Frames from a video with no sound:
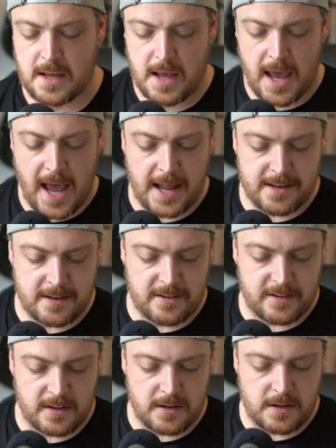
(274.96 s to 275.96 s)
And
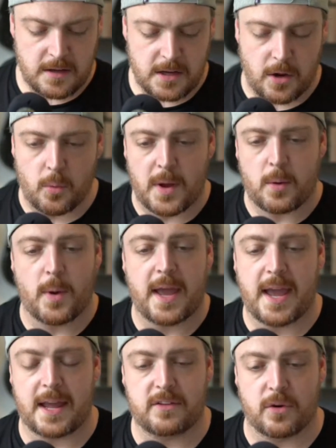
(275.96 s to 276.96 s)
we're
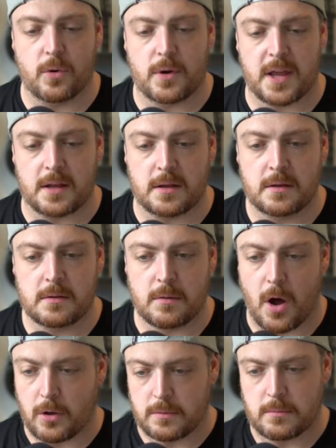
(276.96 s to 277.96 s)
here talking
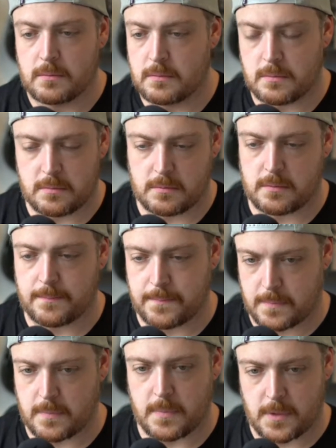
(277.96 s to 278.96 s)
on
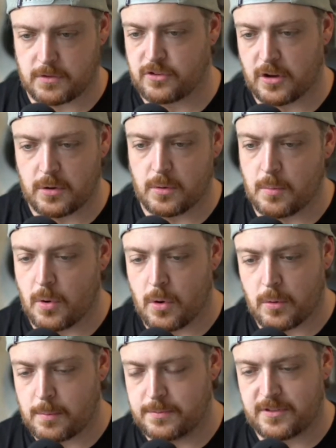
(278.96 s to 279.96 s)
Zoom
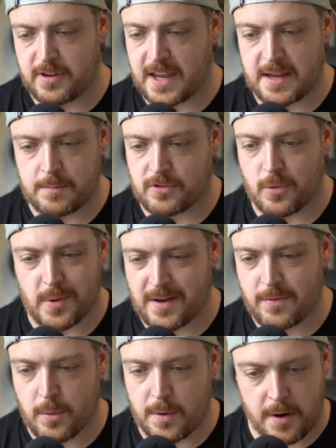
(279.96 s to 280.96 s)
or Teams or
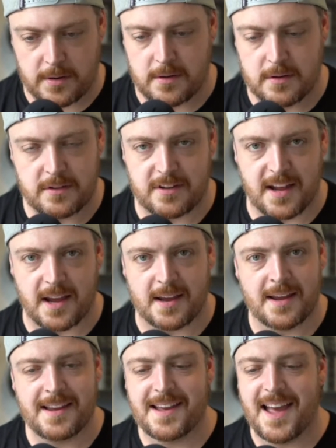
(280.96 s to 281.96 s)
whatever we're on today,
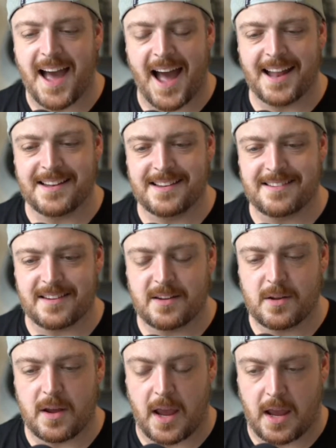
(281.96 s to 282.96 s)
and
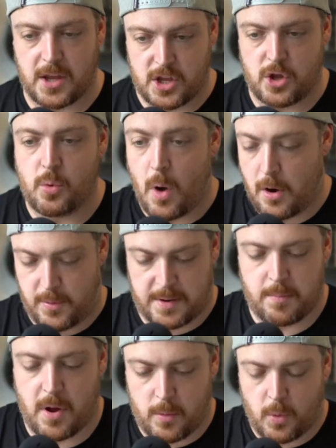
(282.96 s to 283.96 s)
you are in
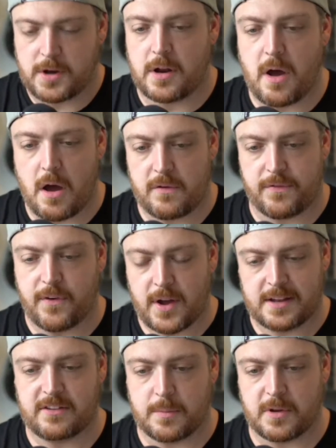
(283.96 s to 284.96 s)
my 1.5 foot
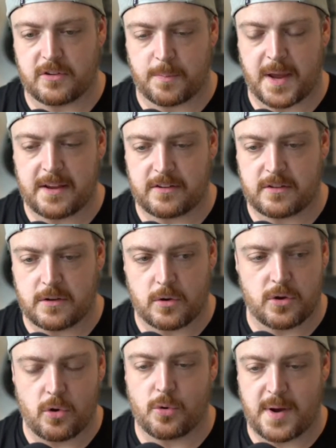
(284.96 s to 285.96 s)
intimate space.
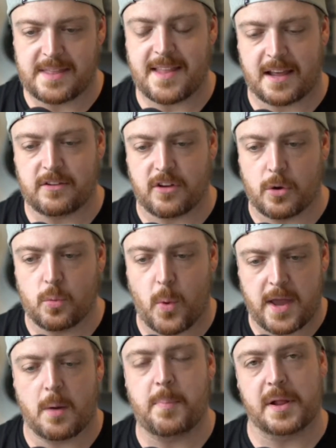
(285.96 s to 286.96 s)
You're in that zone.
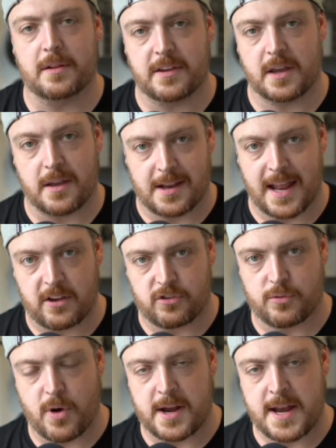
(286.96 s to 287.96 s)
We are building a
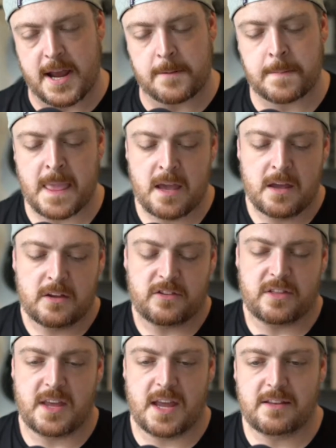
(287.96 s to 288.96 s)
connection right now. So
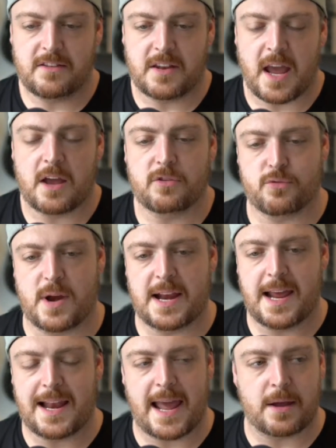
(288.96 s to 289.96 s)
the internet has
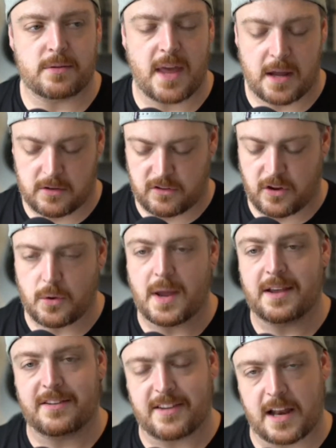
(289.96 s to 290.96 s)
really allowed that to
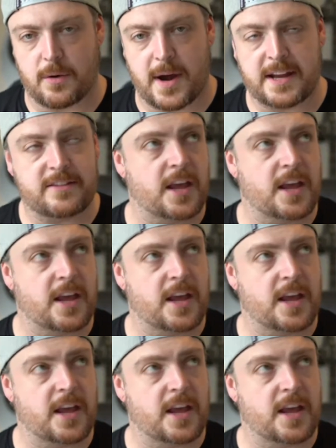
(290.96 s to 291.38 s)
accelerate.